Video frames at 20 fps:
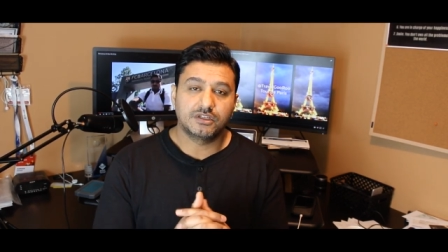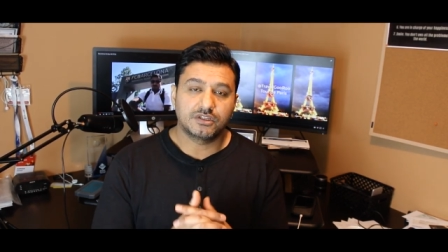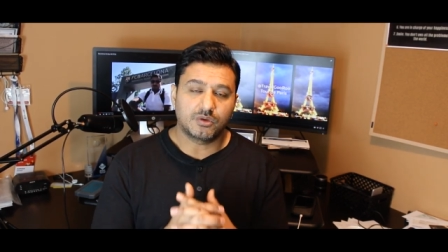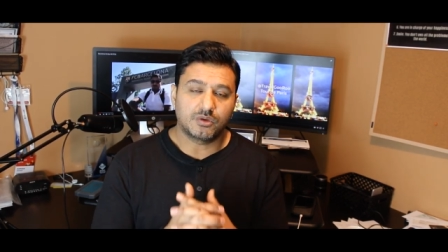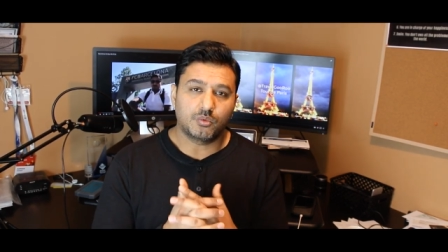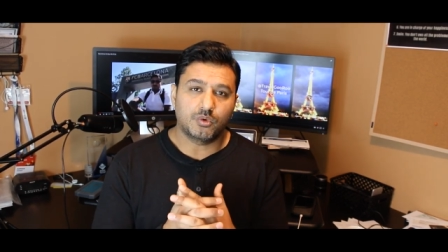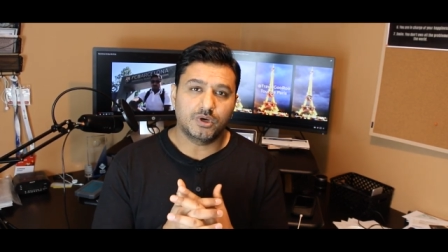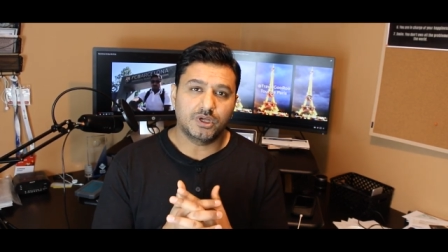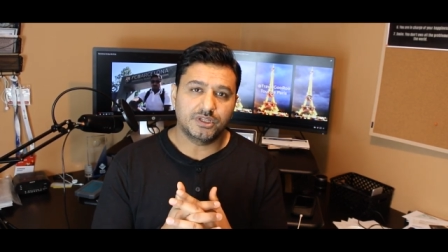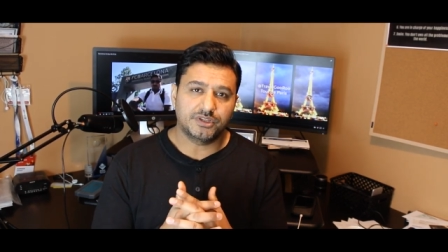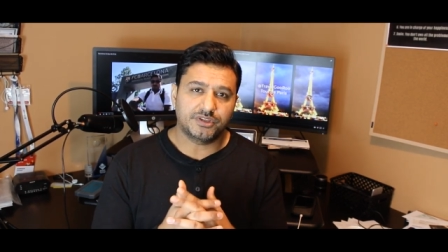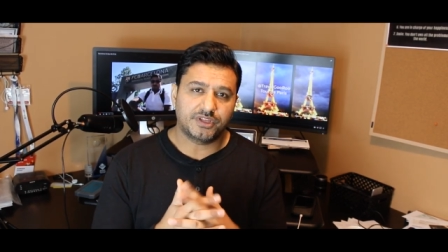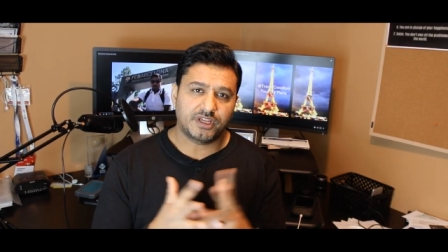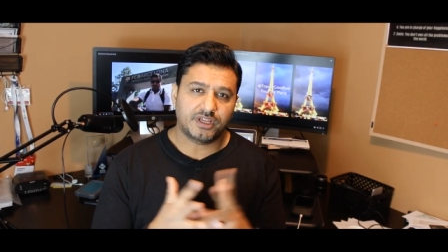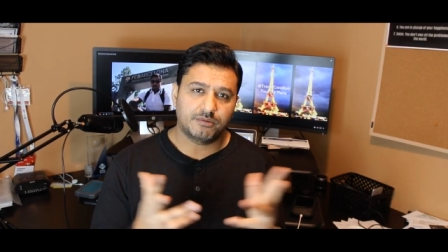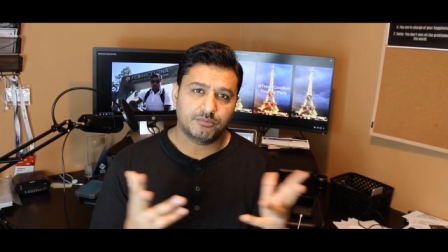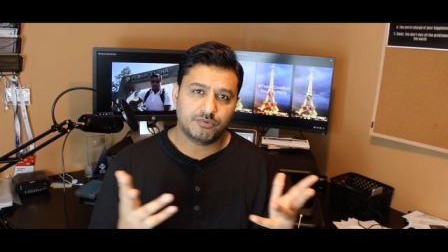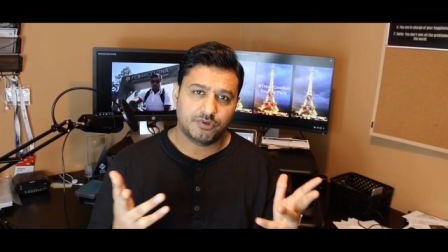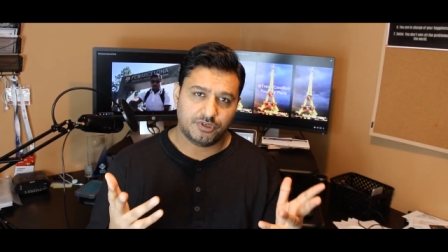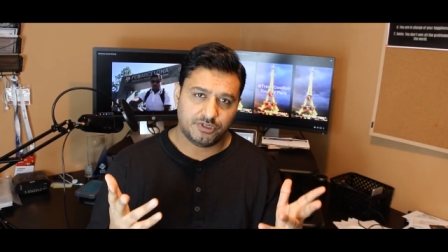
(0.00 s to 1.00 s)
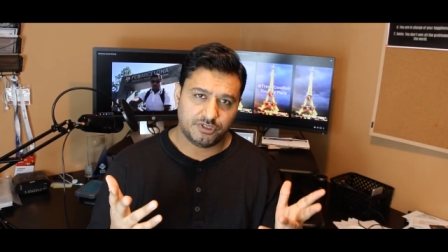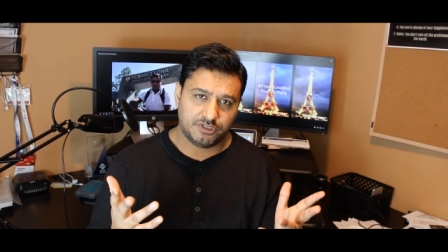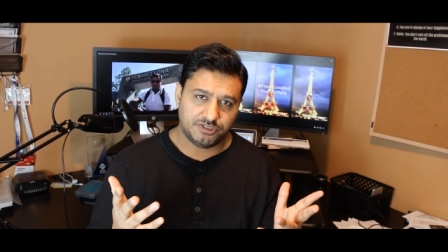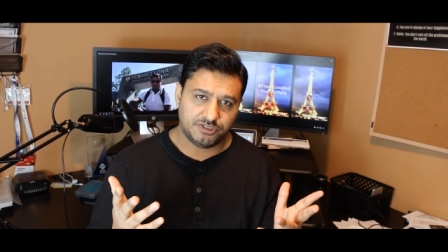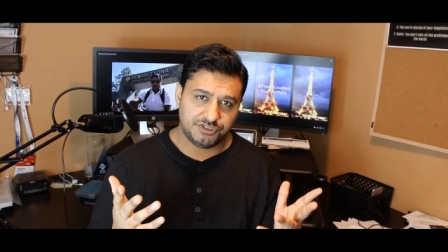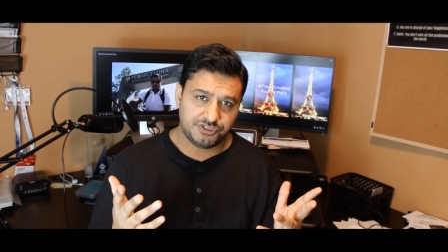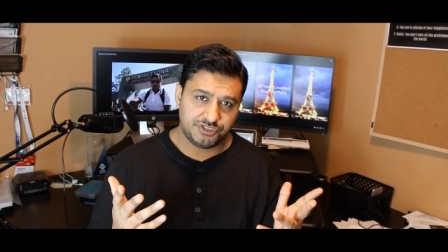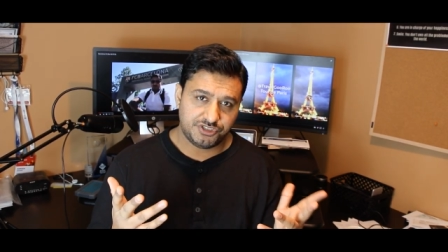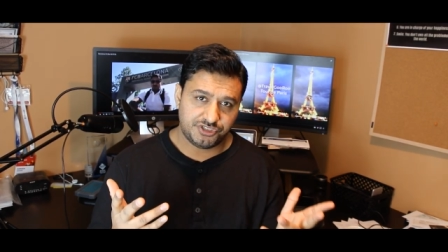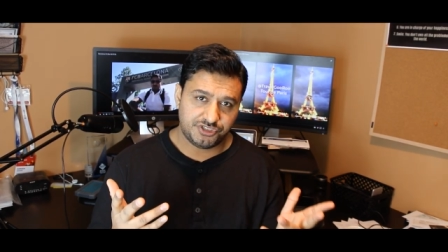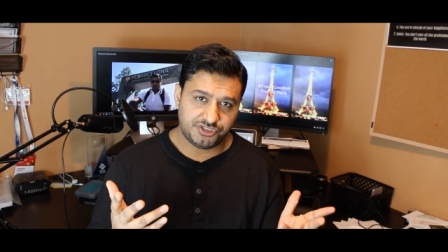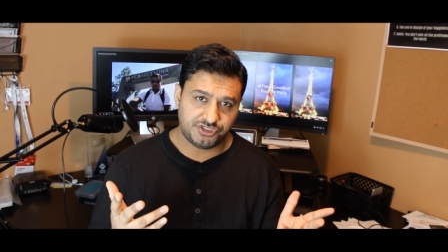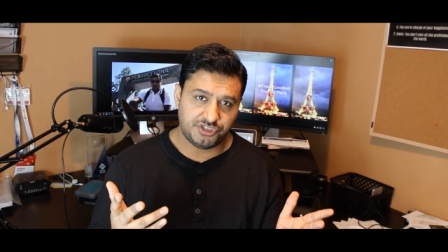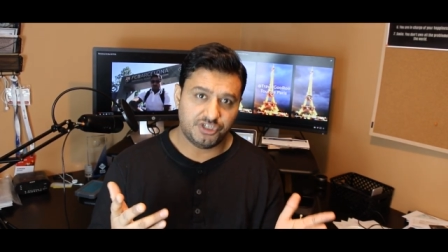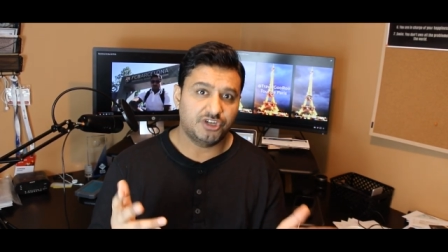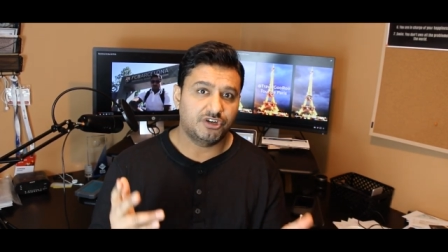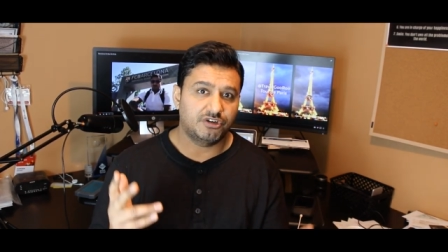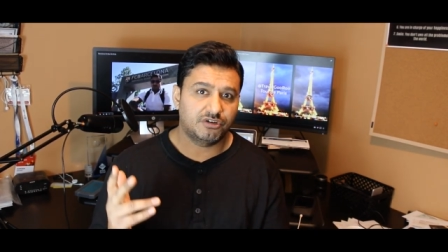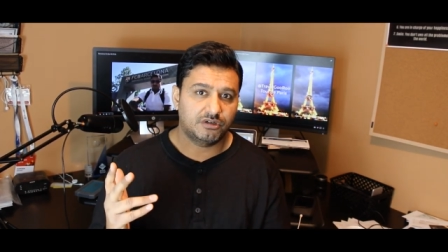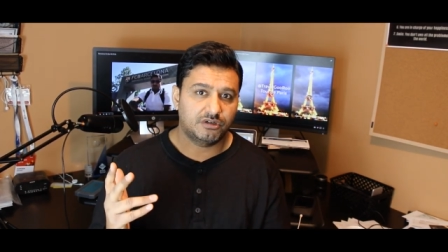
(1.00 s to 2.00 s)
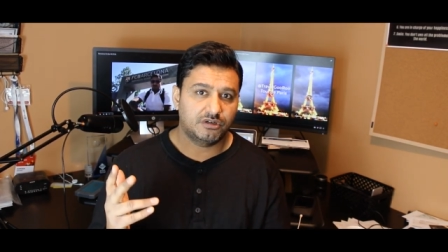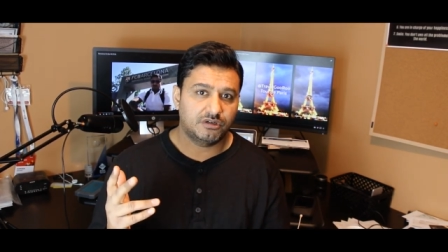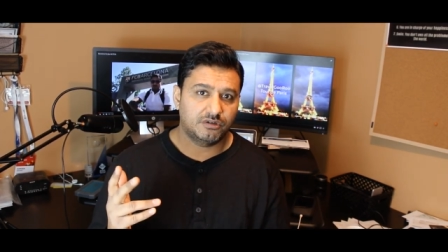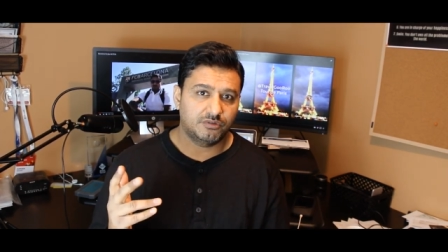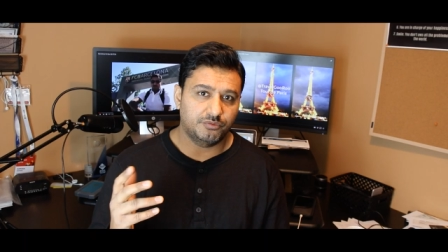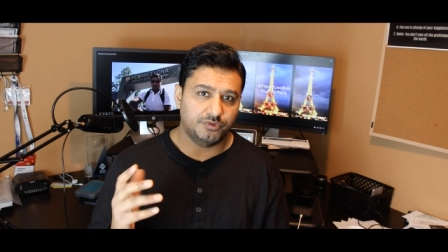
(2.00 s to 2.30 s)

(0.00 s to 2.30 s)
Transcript: One thing I'm gonna share,